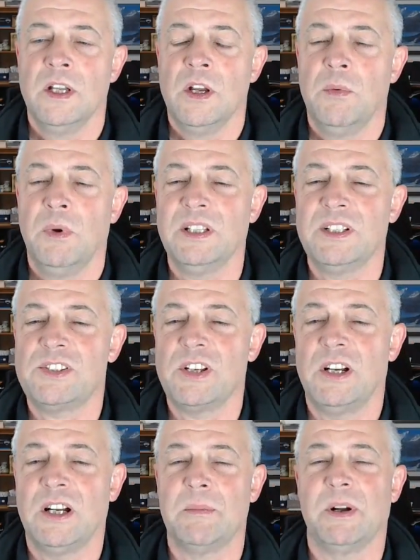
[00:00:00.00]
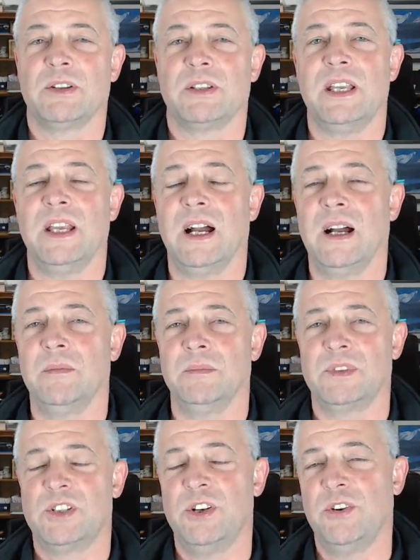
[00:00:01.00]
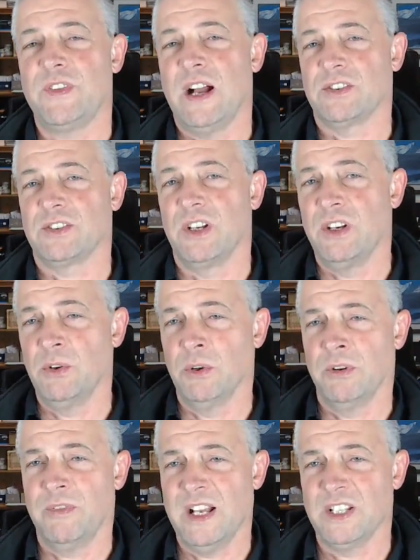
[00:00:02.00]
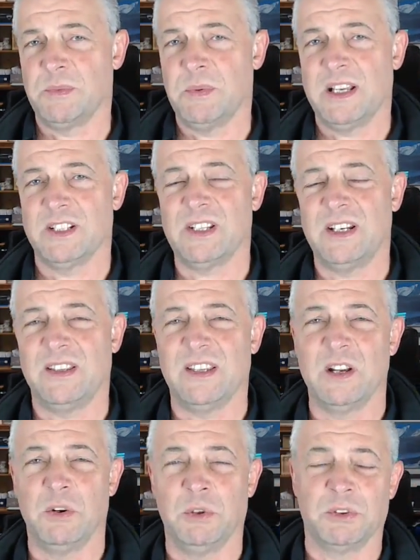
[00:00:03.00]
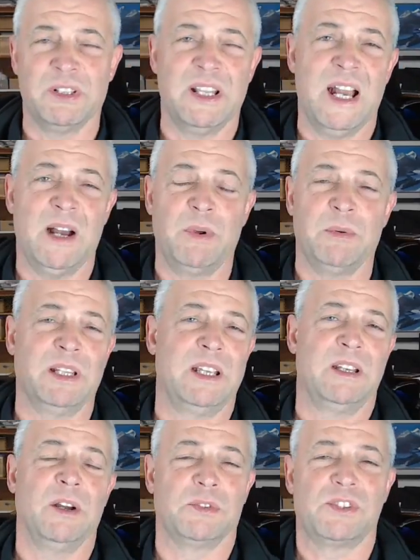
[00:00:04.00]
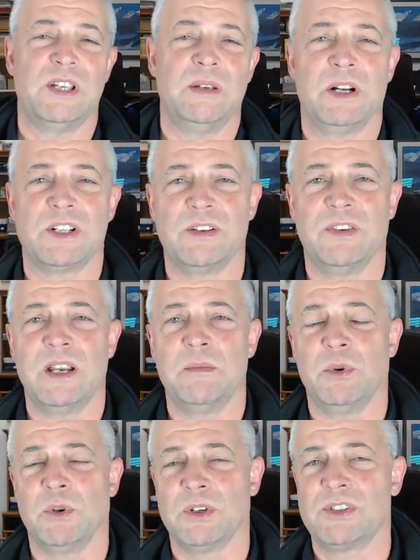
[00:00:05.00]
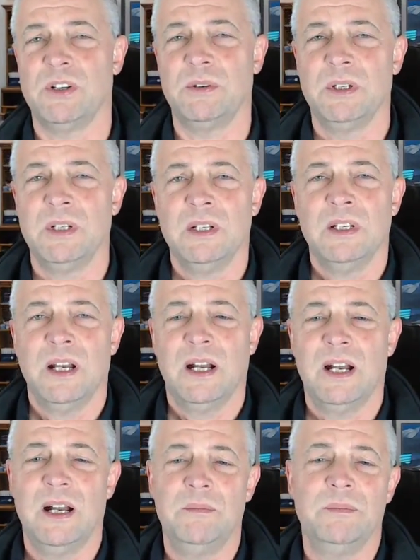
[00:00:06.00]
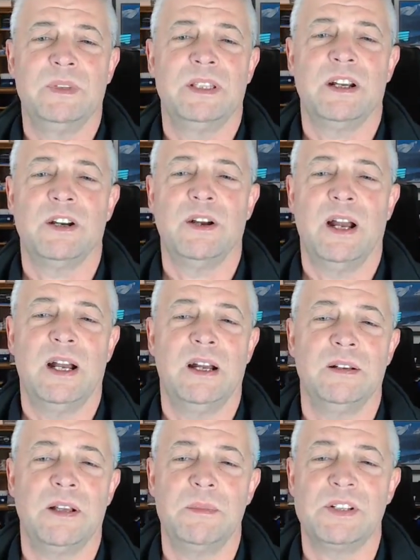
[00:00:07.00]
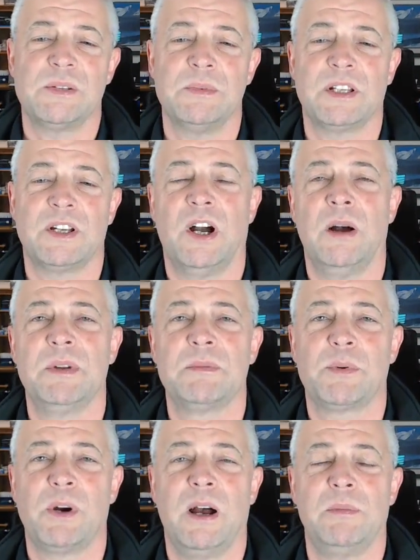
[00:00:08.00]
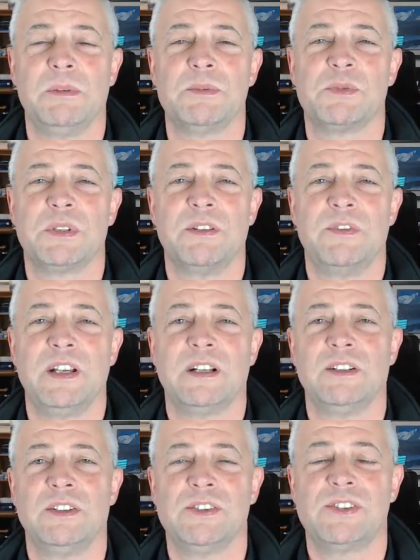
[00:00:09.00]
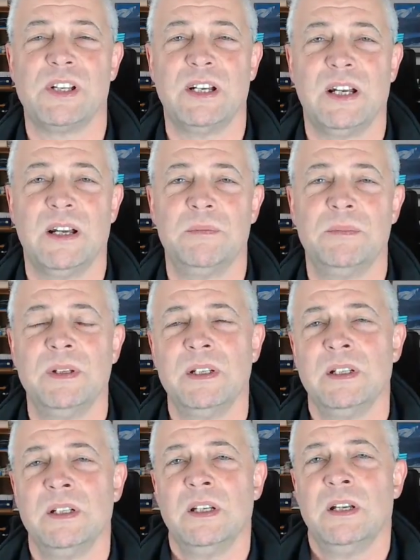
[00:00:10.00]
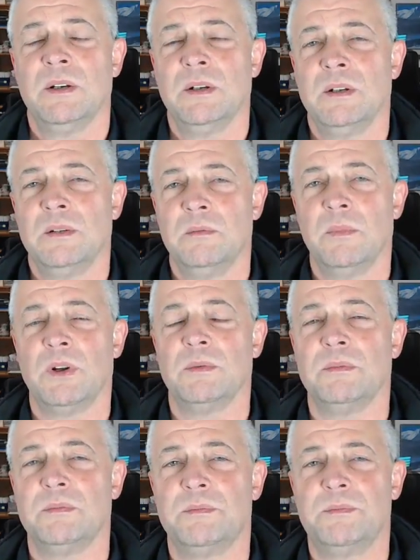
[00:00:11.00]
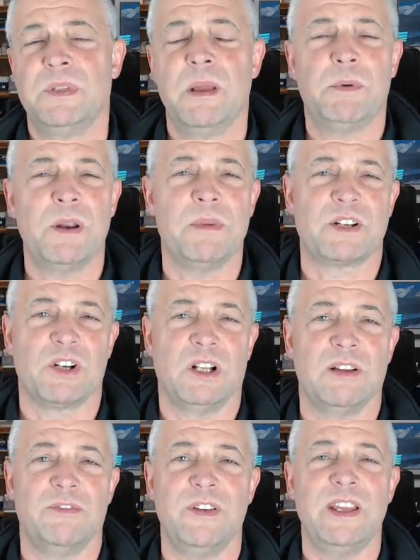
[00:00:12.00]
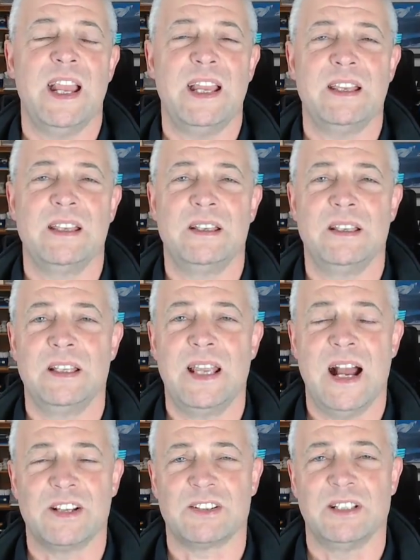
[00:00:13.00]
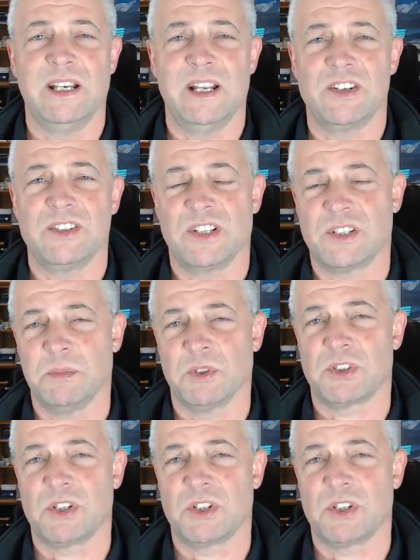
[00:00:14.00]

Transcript: Well, let's talk about the 2000 and newer vans, because anything older than that, we really don't see much of anymore. So I mean, some of the common problems with the vehicles, well, they pretty much all have V8 gasoline engines. That's the most